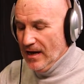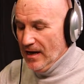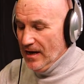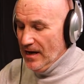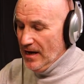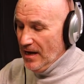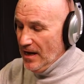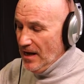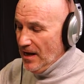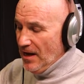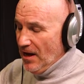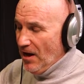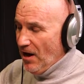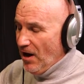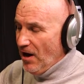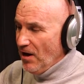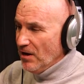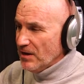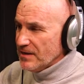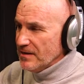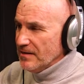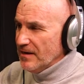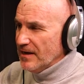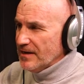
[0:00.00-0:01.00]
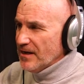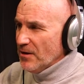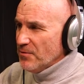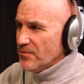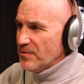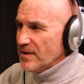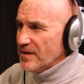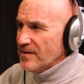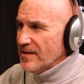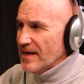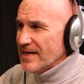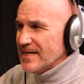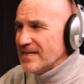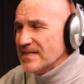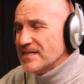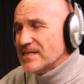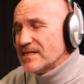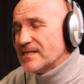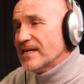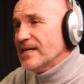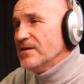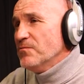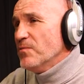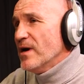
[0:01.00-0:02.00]
Uh, I, I don't think they can
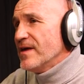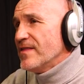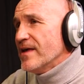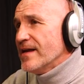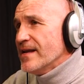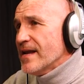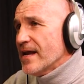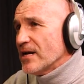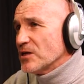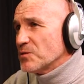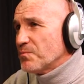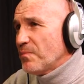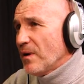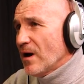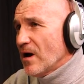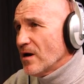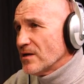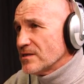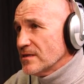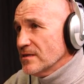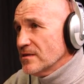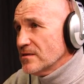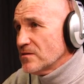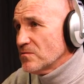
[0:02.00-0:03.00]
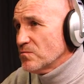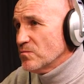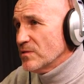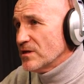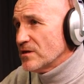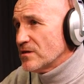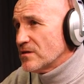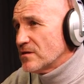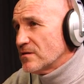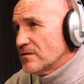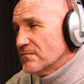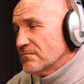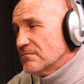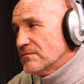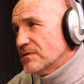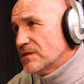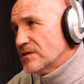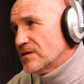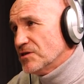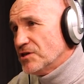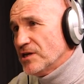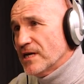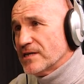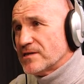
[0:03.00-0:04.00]
see where their next pass is, which
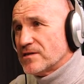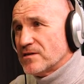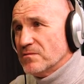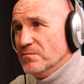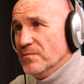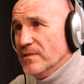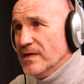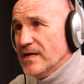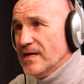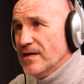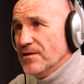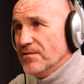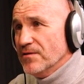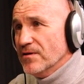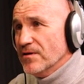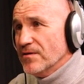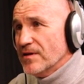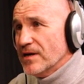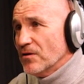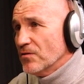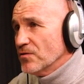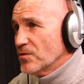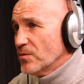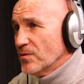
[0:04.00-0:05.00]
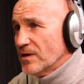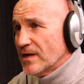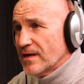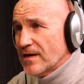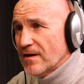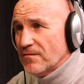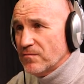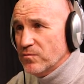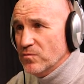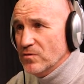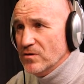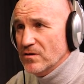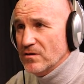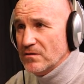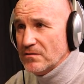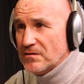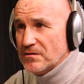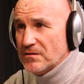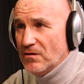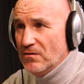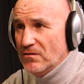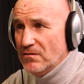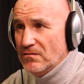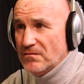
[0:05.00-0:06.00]
suggests to me that they're not doing enough
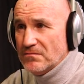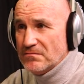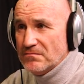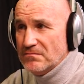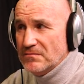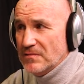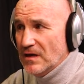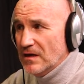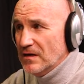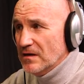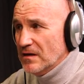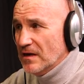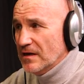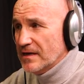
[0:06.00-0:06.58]
work on a,